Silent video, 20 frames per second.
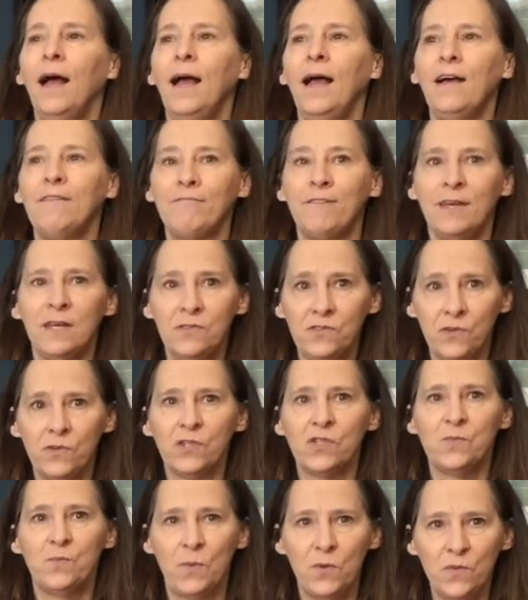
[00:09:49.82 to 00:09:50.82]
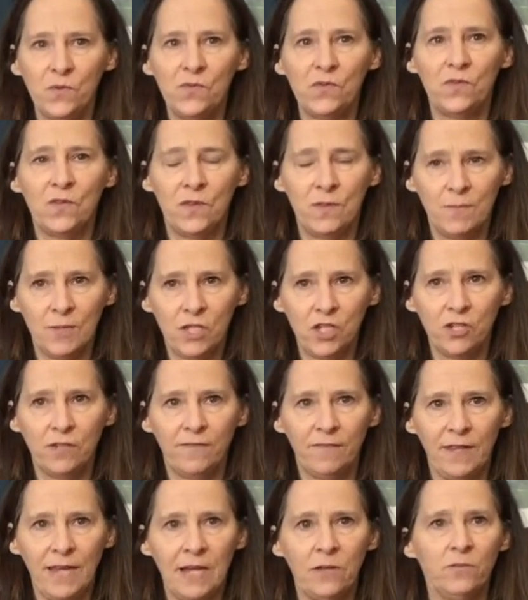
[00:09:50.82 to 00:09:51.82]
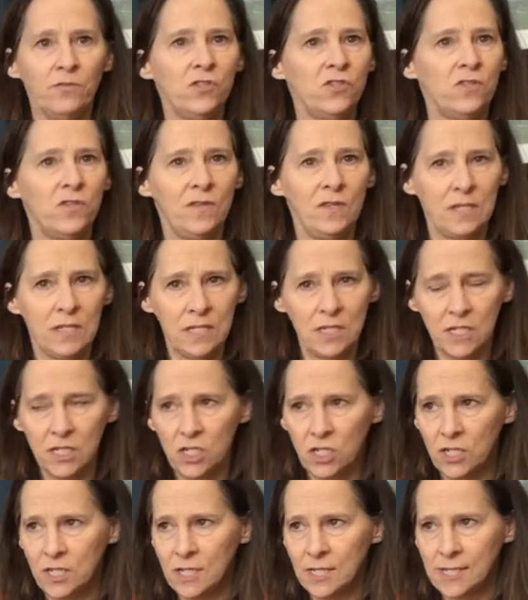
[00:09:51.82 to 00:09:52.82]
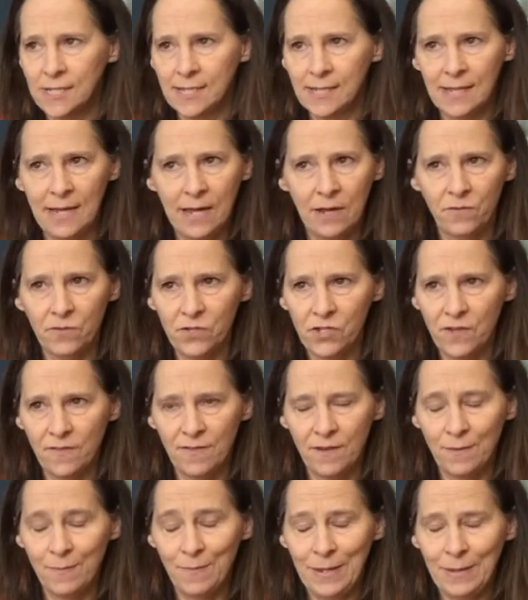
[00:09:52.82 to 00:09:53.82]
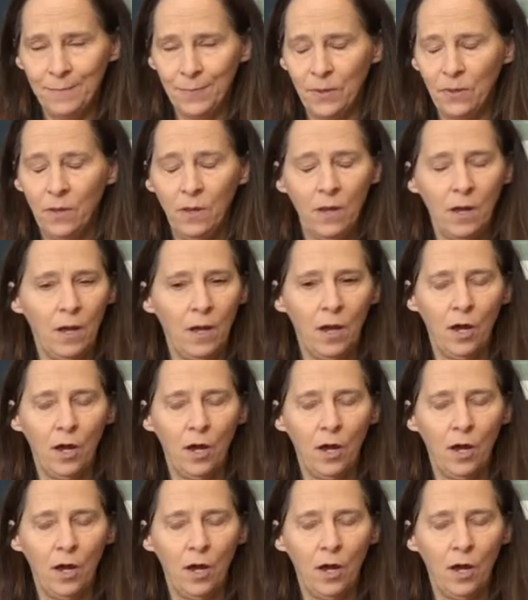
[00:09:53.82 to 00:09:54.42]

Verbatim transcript: if kids are exposed to the Michif language, to the indigenous language of their people